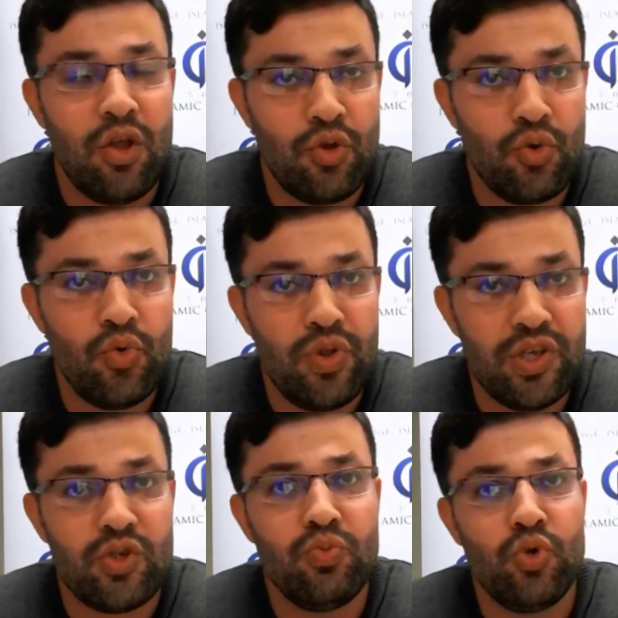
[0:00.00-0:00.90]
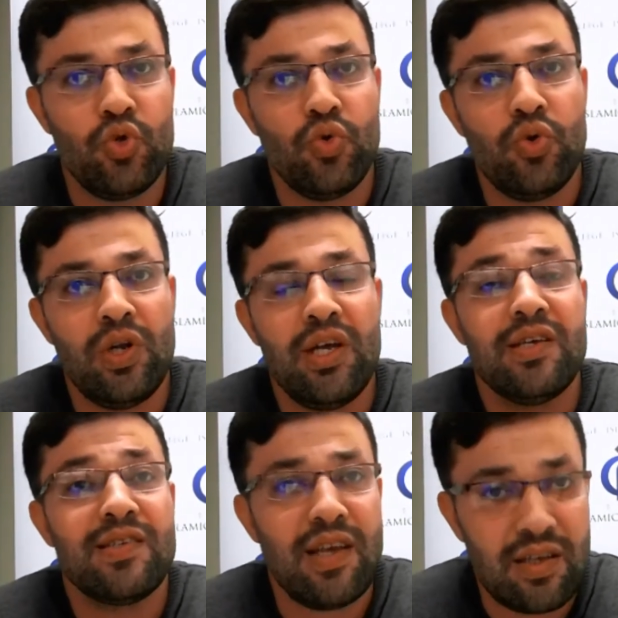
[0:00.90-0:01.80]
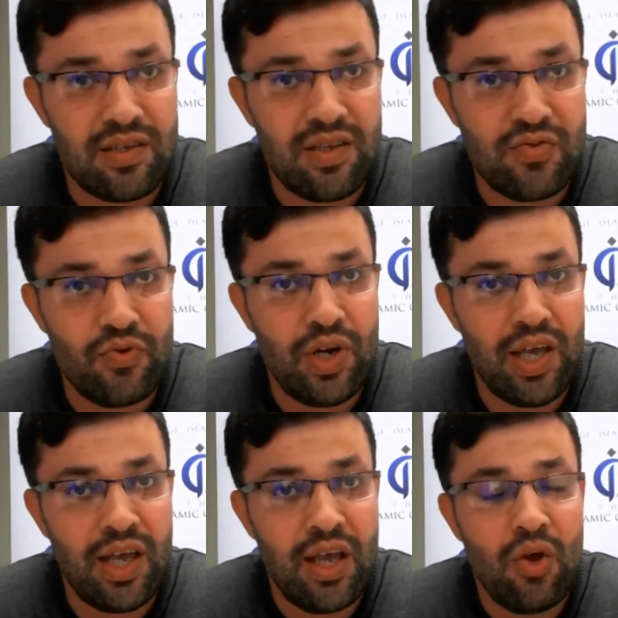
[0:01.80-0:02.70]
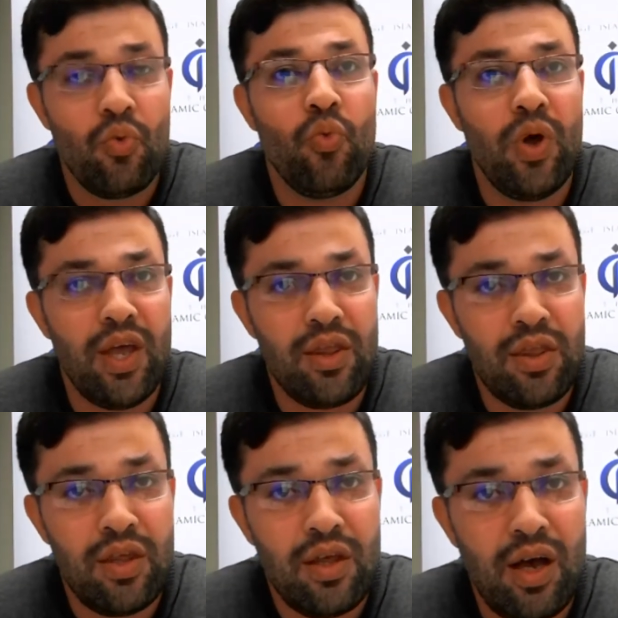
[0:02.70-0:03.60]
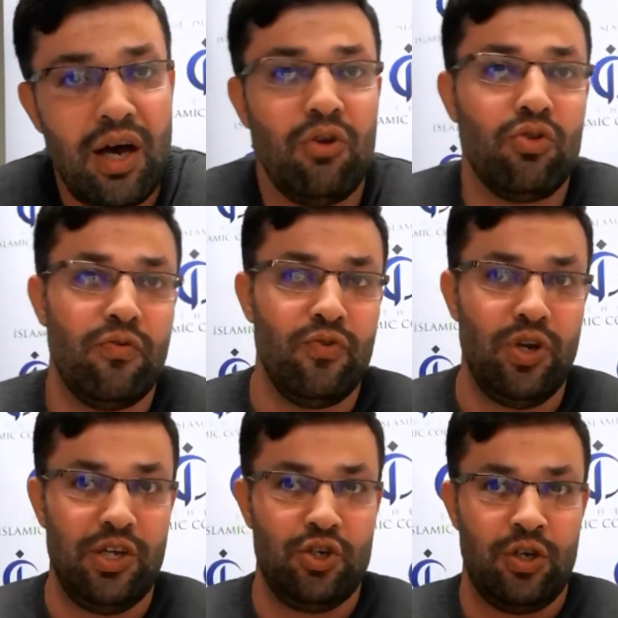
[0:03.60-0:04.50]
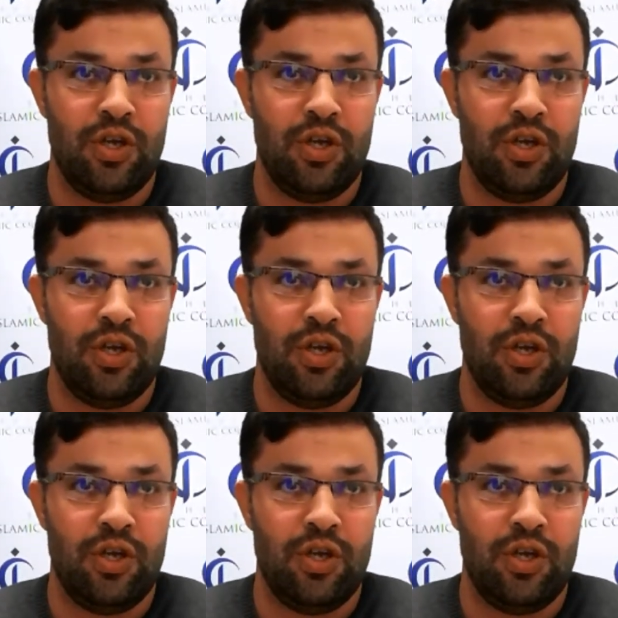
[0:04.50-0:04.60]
through this module successfully with a lot of knowledge.